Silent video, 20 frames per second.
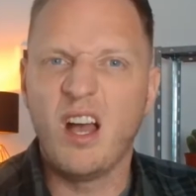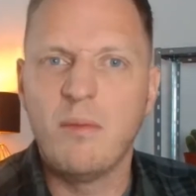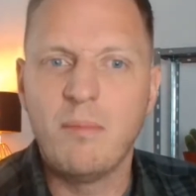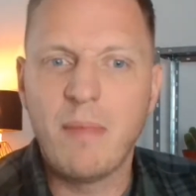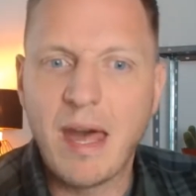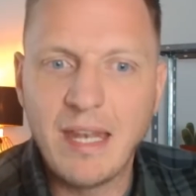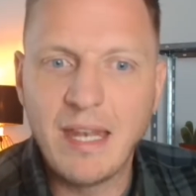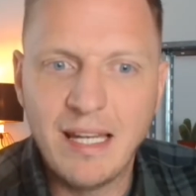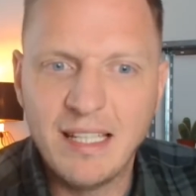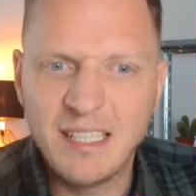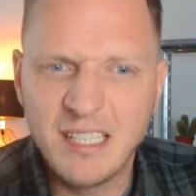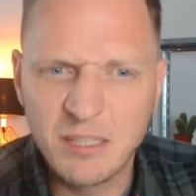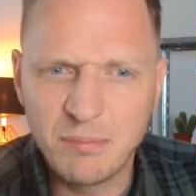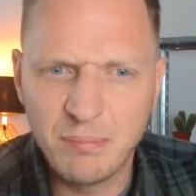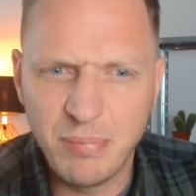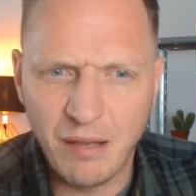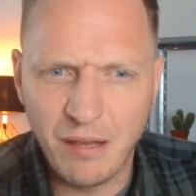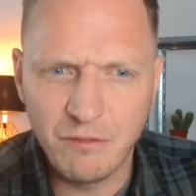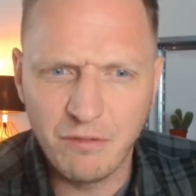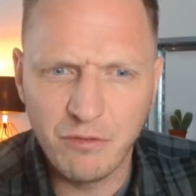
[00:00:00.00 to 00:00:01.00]

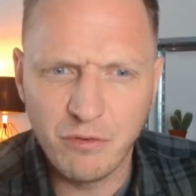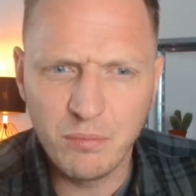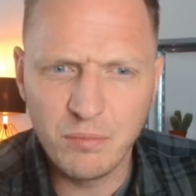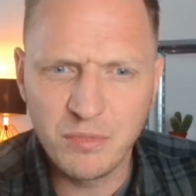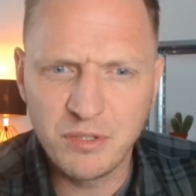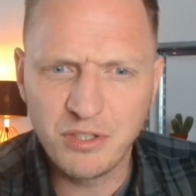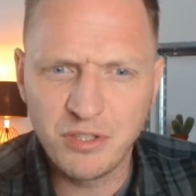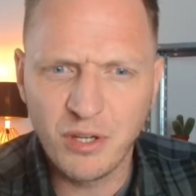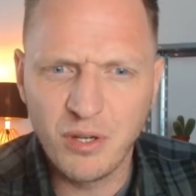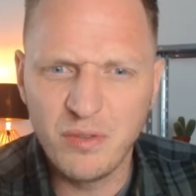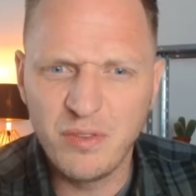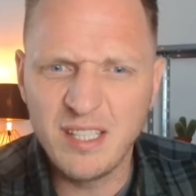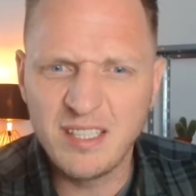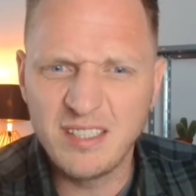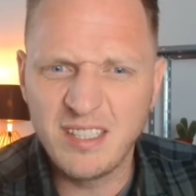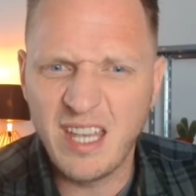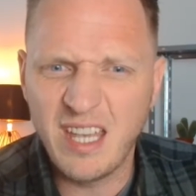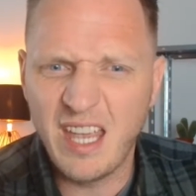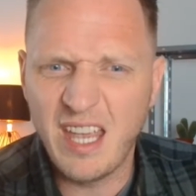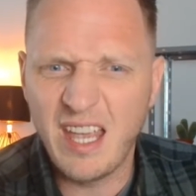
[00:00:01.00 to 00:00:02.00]
analytics platform. So
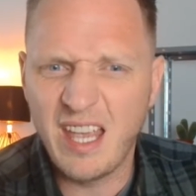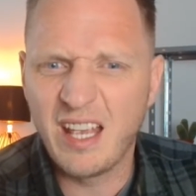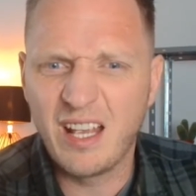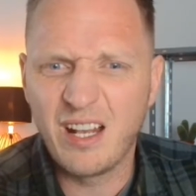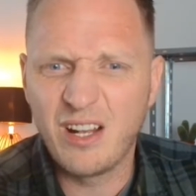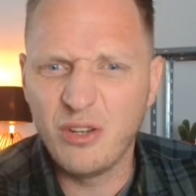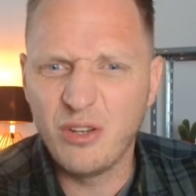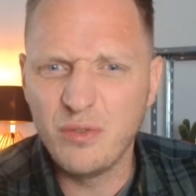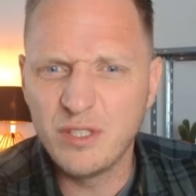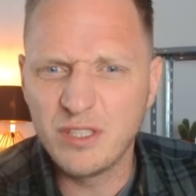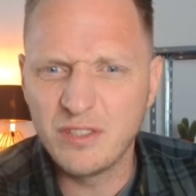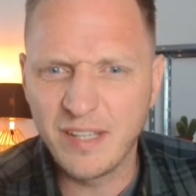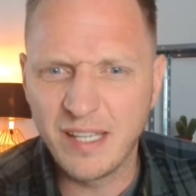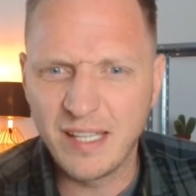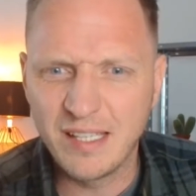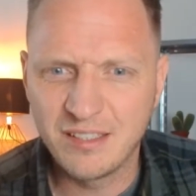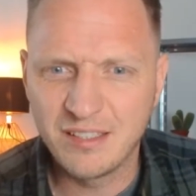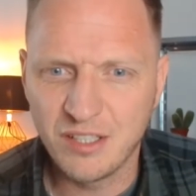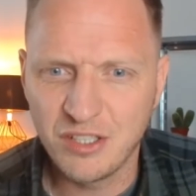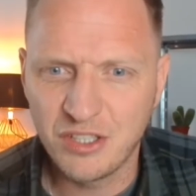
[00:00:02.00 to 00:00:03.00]
this includes
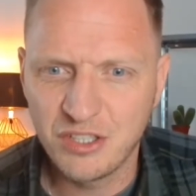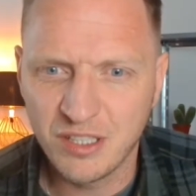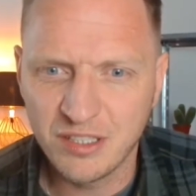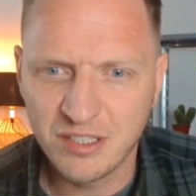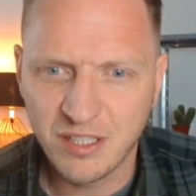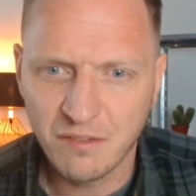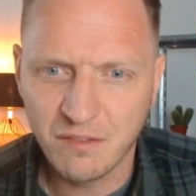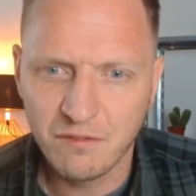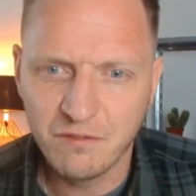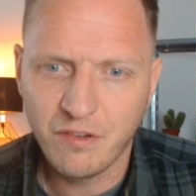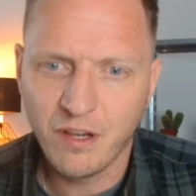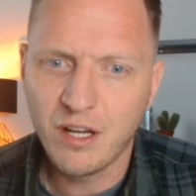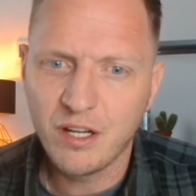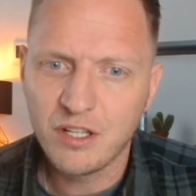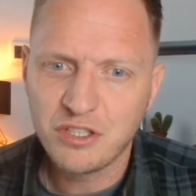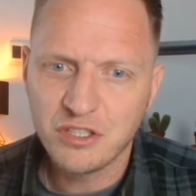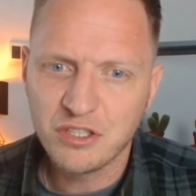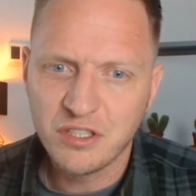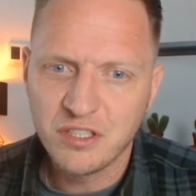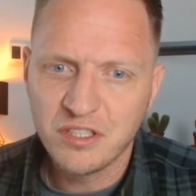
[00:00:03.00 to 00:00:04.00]
things such as
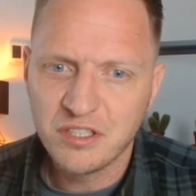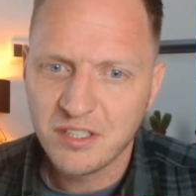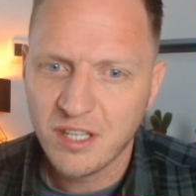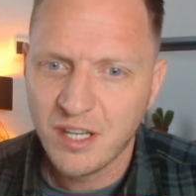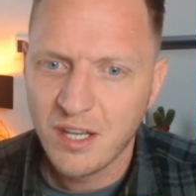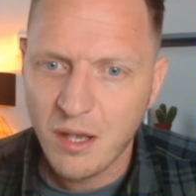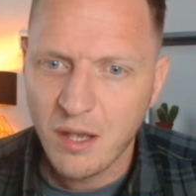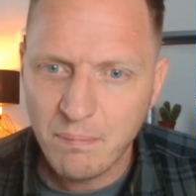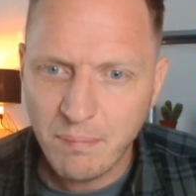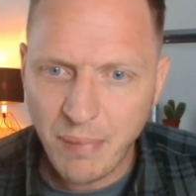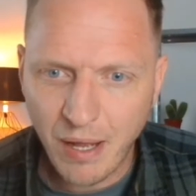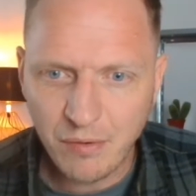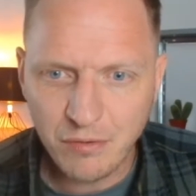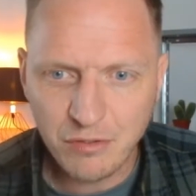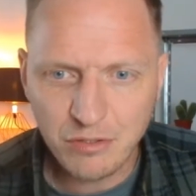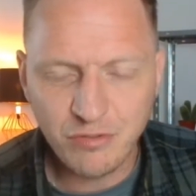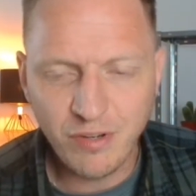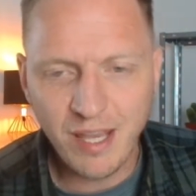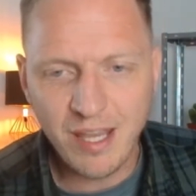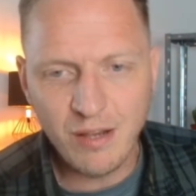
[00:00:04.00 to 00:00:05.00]
conversions,
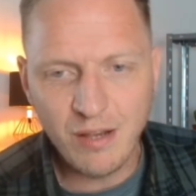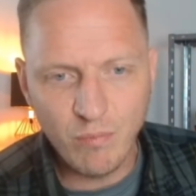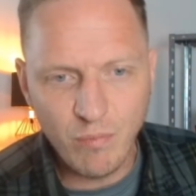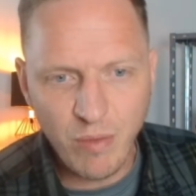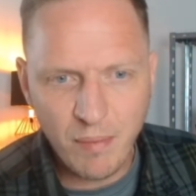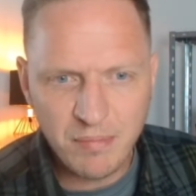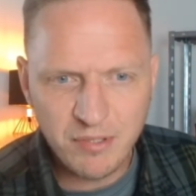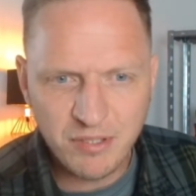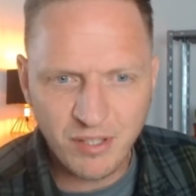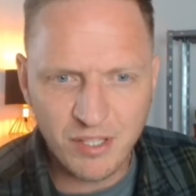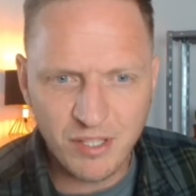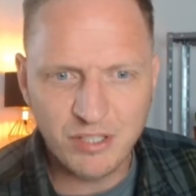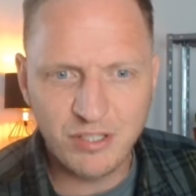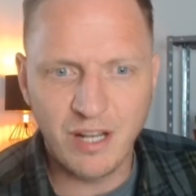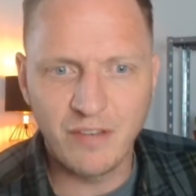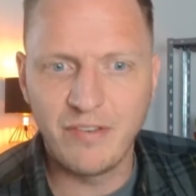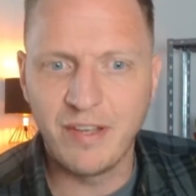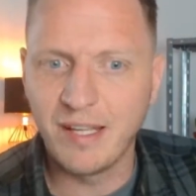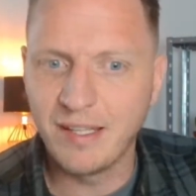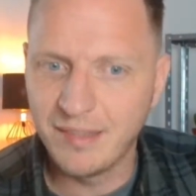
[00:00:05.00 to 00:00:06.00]
bounce rate, website
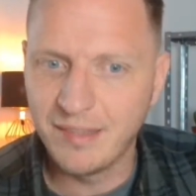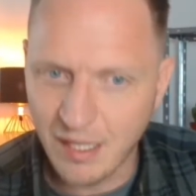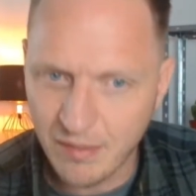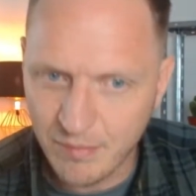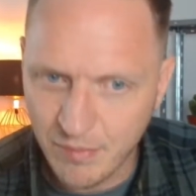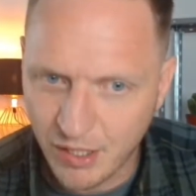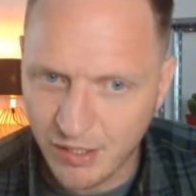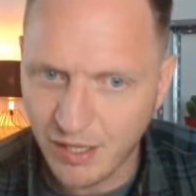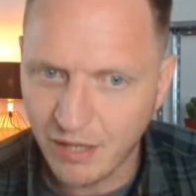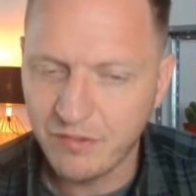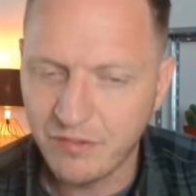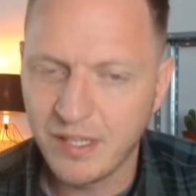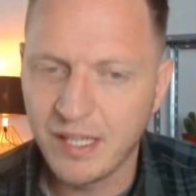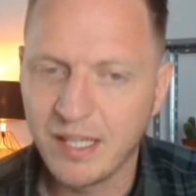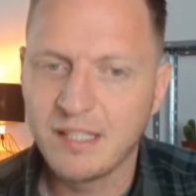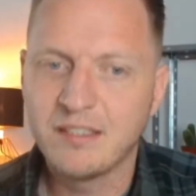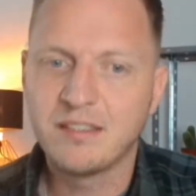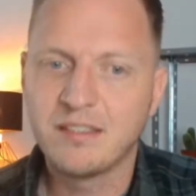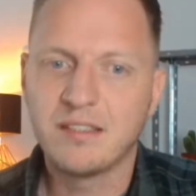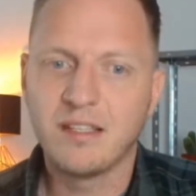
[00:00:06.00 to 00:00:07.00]
traffic,
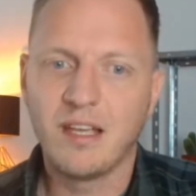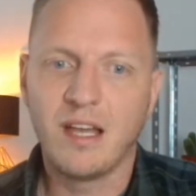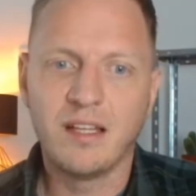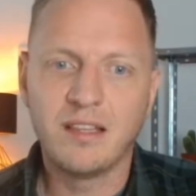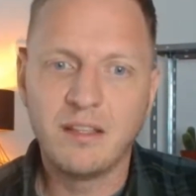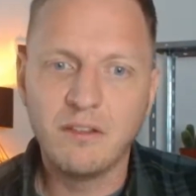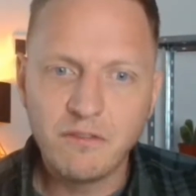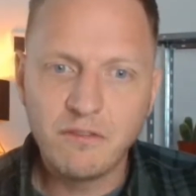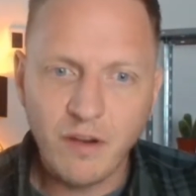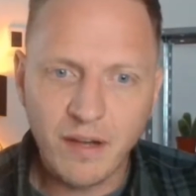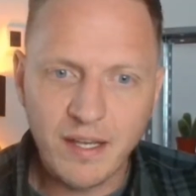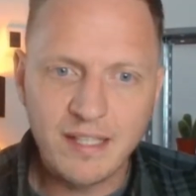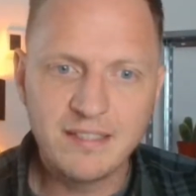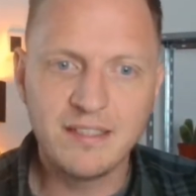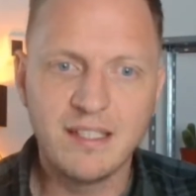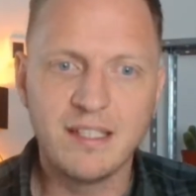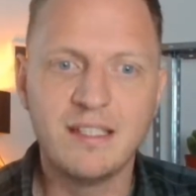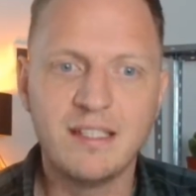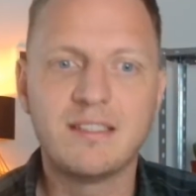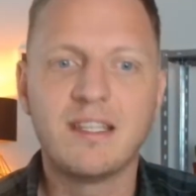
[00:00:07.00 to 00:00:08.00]
demographics,
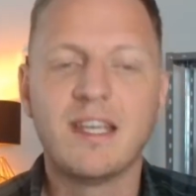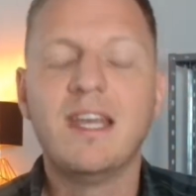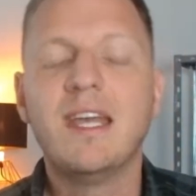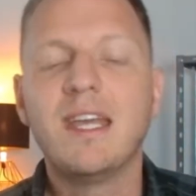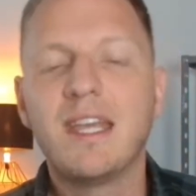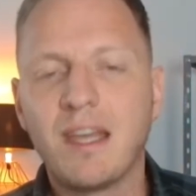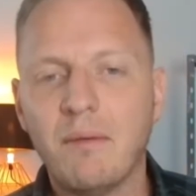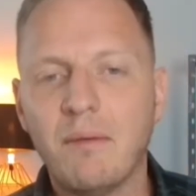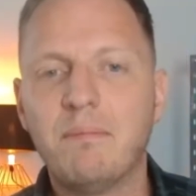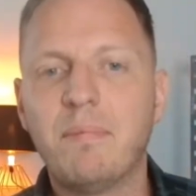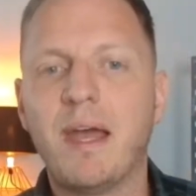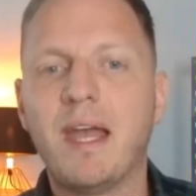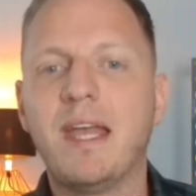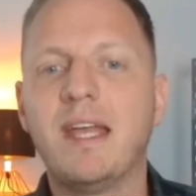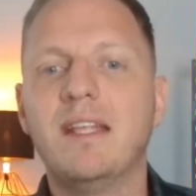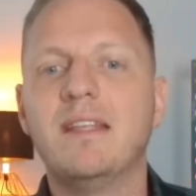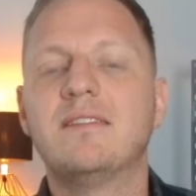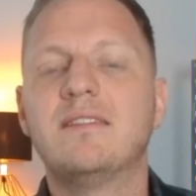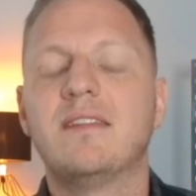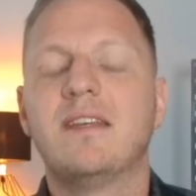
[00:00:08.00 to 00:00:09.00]
devices,
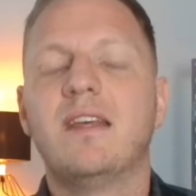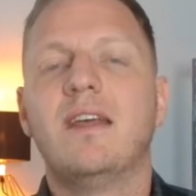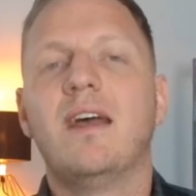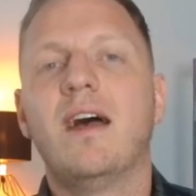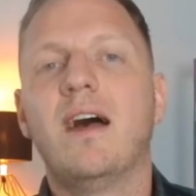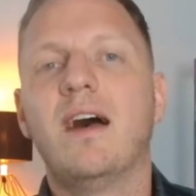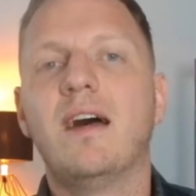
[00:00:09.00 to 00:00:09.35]
campaigns,